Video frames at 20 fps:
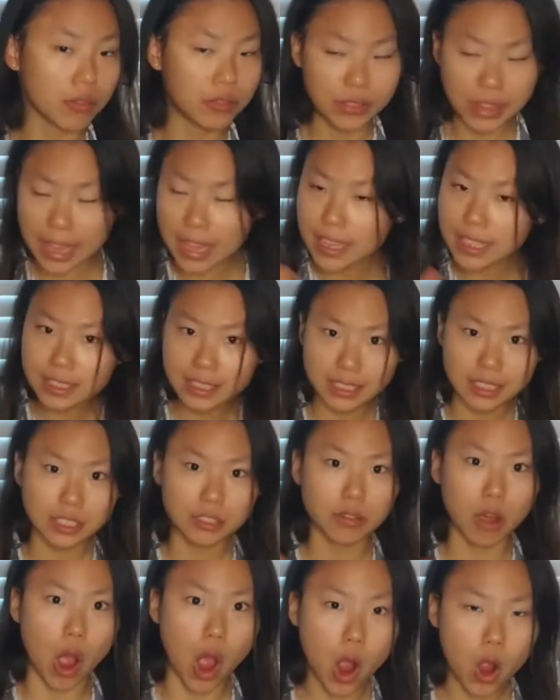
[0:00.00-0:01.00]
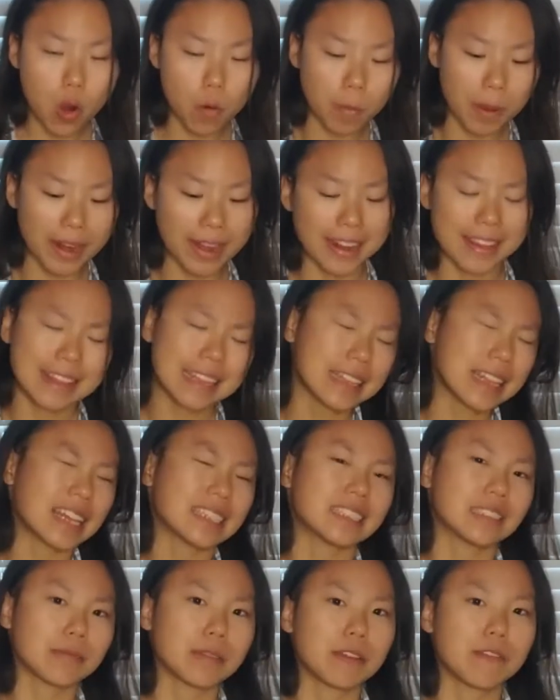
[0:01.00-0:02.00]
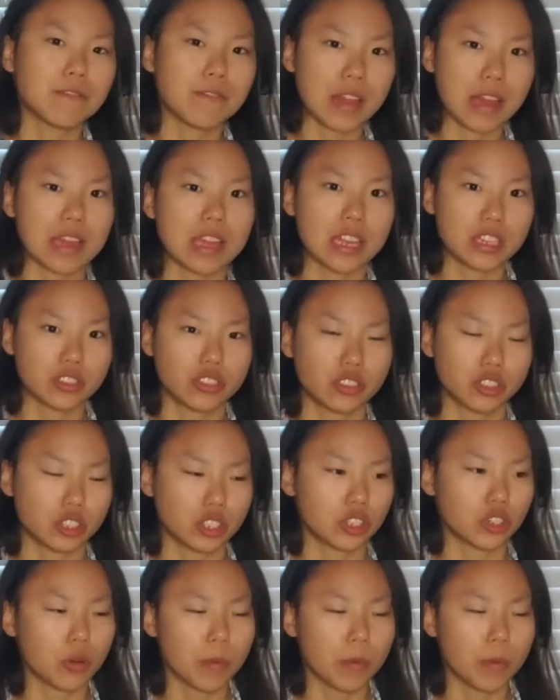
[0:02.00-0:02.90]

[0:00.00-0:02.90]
there is still hope. And I think that's something very interesting.